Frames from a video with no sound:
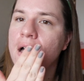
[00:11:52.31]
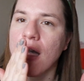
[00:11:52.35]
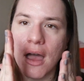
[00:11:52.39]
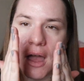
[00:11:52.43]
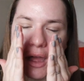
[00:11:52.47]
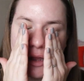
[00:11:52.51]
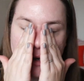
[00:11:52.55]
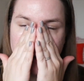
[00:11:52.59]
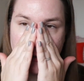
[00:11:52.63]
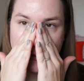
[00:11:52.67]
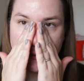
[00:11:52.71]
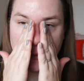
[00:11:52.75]

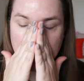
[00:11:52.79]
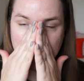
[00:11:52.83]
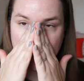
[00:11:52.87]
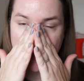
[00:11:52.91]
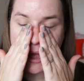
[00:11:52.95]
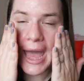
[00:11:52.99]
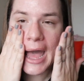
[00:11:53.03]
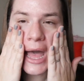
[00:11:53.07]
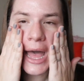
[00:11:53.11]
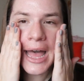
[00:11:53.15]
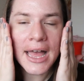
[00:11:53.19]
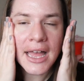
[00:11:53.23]
I just
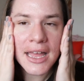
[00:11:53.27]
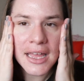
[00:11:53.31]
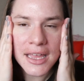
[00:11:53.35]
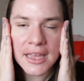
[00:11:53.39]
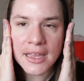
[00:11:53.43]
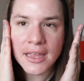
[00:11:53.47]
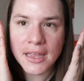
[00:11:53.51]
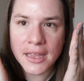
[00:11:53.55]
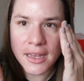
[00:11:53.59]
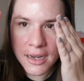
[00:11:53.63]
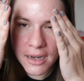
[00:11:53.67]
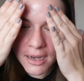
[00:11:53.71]
pat
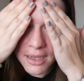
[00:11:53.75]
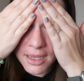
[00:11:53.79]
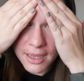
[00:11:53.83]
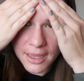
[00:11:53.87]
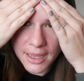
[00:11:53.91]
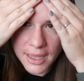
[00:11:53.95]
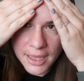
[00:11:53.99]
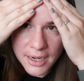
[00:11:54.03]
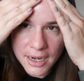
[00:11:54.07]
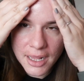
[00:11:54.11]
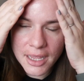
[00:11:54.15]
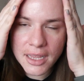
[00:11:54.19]
in.
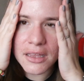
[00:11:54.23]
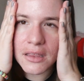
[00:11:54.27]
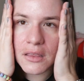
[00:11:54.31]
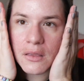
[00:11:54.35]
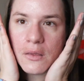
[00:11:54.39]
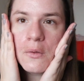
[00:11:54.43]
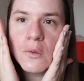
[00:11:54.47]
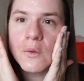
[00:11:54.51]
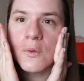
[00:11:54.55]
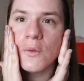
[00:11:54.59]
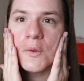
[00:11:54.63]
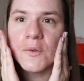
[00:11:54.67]
And I
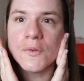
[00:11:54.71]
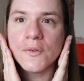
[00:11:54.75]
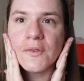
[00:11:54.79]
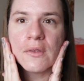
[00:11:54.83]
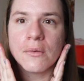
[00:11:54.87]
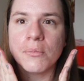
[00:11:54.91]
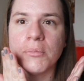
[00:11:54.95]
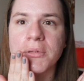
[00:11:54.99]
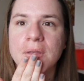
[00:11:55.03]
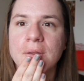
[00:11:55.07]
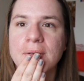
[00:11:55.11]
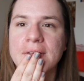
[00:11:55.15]
use
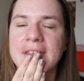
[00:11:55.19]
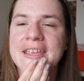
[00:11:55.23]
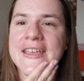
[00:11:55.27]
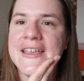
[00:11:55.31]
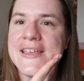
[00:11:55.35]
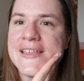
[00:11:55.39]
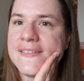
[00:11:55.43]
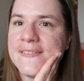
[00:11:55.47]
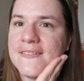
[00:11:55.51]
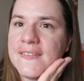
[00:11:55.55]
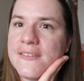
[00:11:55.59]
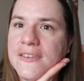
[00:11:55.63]
the Blue
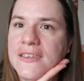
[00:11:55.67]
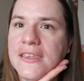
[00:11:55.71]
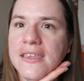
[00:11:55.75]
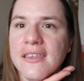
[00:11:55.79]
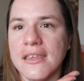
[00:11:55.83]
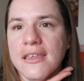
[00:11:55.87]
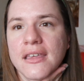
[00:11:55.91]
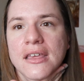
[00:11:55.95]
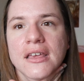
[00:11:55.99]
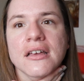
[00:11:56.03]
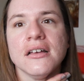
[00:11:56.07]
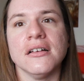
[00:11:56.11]

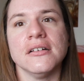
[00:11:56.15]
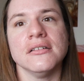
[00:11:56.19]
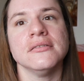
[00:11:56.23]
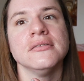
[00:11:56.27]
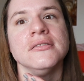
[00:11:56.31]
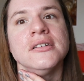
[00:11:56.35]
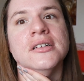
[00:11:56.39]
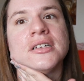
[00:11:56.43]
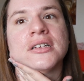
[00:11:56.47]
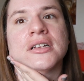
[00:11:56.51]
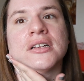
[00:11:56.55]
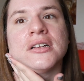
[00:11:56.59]
Tansy
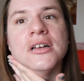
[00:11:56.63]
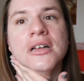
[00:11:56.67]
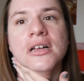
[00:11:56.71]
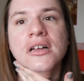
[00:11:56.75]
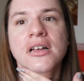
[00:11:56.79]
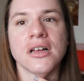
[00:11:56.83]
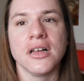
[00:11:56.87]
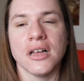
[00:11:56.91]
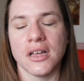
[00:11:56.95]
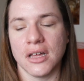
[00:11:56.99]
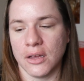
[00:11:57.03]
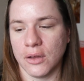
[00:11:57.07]

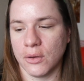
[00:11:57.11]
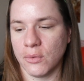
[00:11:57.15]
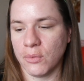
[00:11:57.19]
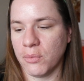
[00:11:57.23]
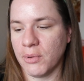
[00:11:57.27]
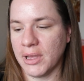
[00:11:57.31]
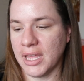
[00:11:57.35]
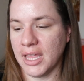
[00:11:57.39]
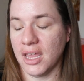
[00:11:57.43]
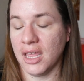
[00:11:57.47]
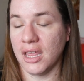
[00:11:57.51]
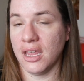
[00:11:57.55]

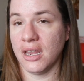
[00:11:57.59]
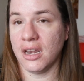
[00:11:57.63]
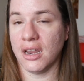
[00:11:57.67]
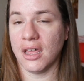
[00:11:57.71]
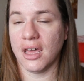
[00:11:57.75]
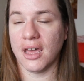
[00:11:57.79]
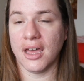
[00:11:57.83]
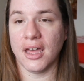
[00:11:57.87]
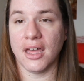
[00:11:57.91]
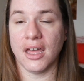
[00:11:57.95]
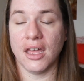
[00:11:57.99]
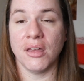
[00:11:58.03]
when
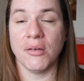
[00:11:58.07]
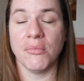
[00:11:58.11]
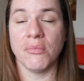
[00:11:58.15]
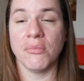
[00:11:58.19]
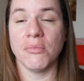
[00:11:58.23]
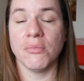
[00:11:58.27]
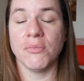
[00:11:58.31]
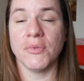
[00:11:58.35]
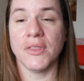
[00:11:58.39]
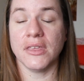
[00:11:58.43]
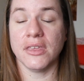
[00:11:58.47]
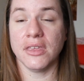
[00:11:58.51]

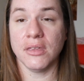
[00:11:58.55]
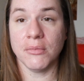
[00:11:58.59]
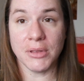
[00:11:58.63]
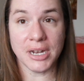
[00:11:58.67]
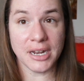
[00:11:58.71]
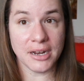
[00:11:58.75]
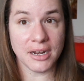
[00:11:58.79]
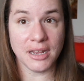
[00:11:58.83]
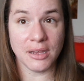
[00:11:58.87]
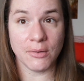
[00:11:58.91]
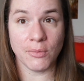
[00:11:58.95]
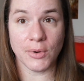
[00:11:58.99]
the
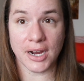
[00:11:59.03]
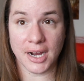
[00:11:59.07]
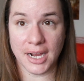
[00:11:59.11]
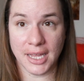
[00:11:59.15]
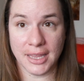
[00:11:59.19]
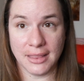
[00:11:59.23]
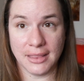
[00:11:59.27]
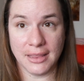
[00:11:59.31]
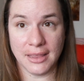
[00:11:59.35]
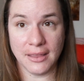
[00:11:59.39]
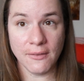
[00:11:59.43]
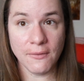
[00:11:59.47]
humidity where I
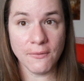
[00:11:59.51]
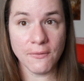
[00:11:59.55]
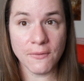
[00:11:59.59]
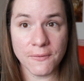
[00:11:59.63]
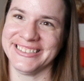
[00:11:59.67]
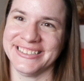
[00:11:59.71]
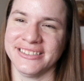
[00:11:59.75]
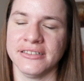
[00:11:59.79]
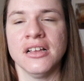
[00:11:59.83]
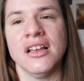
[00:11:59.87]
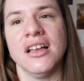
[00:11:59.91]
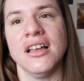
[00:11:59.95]
live.
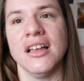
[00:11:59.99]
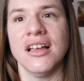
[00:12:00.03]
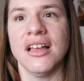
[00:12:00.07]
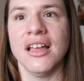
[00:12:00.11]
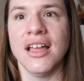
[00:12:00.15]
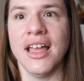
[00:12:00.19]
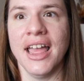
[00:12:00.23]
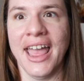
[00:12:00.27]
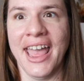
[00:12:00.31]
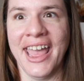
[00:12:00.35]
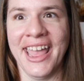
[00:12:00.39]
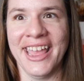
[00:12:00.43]

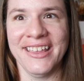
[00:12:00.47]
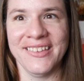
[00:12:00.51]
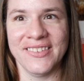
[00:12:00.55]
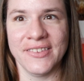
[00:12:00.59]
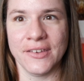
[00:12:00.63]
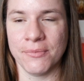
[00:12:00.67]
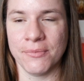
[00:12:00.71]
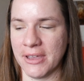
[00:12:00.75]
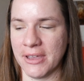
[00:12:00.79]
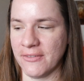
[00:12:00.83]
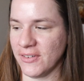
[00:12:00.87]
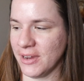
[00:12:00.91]
Hey, so
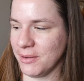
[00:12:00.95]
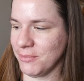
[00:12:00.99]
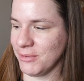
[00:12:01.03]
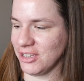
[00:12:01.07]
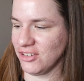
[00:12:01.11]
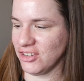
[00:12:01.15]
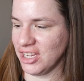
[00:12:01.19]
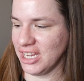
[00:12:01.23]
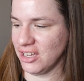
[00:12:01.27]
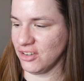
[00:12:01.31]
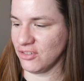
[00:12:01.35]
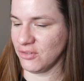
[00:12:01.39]
framing
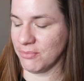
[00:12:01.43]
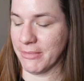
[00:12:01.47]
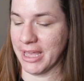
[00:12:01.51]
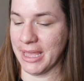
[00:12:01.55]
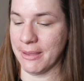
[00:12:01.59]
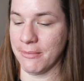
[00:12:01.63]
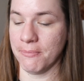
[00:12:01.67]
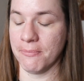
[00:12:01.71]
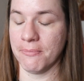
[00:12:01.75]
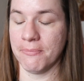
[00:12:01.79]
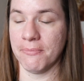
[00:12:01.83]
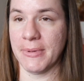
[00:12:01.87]
changed,
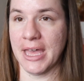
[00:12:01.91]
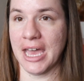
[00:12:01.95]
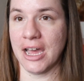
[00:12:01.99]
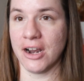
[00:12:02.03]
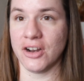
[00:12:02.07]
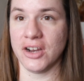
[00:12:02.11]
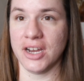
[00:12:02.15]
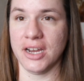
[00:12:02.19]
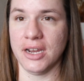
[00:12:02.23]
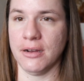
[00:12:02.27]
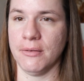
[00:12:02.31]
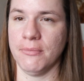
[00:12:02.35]
my
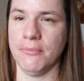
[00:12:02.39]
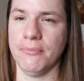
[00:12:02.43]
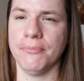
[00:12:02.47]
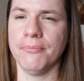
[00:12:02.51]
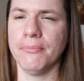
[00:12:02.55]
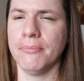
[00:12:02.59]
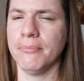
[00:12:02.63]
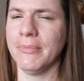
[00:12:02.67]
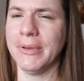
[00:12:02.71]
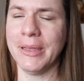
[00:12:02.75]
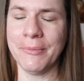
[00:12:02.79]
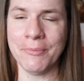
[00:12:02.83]
battery or
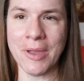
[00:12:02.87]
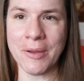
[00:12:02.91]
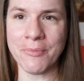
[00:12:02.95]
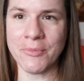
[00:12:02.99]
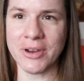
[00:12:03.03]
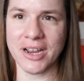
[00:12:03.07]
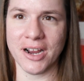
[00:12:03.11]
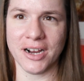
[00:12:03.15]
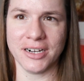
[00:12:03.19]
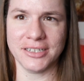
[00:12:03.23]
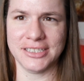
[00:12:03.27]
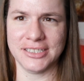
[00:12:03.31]
my memory
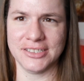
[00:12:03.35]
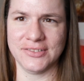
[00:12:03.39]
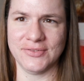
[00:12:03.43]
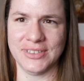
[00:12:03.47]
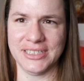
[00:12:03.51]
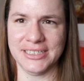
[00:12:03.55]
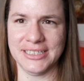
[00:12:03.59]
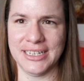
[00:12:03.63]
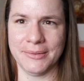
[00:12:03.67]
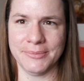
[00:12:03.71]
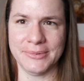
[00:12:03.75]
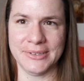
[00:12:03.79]
card just
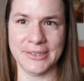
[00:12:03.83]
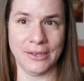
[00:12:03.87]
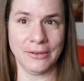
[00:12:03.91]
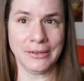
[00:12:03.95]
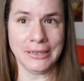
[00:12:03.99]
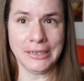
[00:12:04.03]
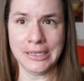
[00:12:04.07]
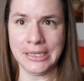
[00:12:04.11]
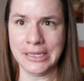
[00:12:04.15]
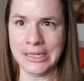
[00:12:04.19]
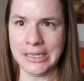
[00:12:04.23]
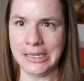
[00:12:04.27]
filled up. So
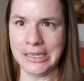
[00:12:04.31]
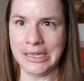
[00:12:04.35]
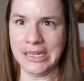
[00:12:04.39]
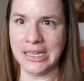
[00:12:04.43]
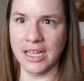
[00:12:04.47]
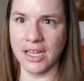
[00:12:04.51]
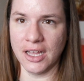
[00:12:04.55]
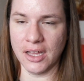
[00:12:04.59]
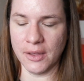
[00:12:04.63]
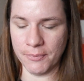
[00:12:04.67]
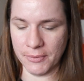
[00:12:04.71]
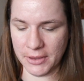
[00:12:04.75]

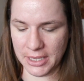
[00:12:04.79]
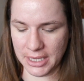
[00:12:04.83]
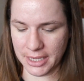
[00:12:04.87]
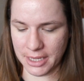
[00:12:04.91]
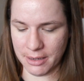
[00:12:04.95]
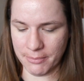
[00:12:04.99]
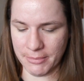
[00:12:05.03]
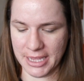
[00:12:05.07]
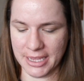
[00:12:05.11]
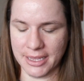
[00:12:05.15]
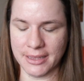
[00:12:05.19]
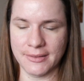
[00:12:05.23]
hopefully I got
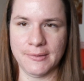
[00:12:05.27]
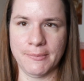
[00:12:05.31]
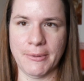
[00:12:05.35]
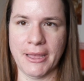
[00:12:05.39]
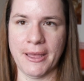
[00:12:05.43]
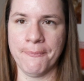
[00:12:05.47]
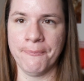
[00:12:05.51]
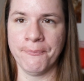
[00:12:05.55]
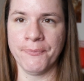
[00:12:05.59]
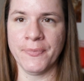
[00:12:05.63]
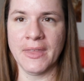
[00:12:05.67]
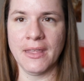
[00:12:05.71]
it back in
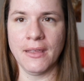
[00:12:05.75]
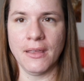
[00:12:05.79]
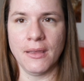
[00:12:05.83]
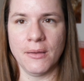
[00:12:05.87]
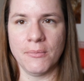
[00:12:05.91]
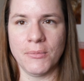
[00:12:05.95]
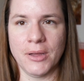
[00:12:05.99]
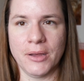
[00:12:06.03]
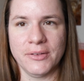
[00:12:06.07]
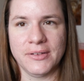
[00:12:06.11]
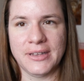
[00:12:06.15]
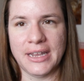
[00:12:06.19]
spot.
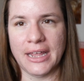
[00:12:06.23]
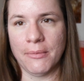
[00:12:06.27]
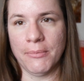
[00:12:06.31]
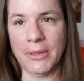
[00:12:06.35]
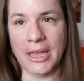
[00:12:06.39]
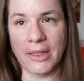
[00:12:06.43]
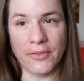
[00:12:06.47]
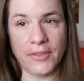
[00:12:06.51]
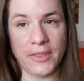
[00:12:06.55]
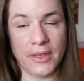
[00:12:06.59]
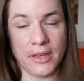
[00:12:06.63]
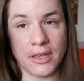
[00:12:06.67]
But I was talking
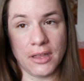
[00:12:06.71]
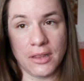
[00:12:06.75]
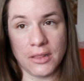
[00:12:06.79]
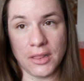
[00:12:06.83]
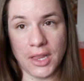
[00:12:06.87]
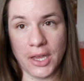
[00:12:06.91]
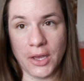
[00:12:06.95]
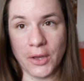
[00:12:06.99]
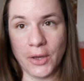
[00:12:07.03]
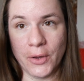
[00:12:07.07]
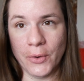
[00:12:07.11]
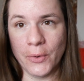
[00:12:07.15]
about the
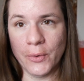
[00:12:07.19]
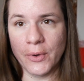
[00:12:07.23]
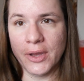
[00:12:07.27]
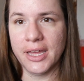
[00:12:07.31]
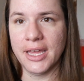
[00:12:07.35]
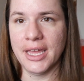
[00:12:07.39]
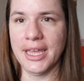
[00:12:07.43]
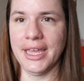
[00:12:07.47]
Glow.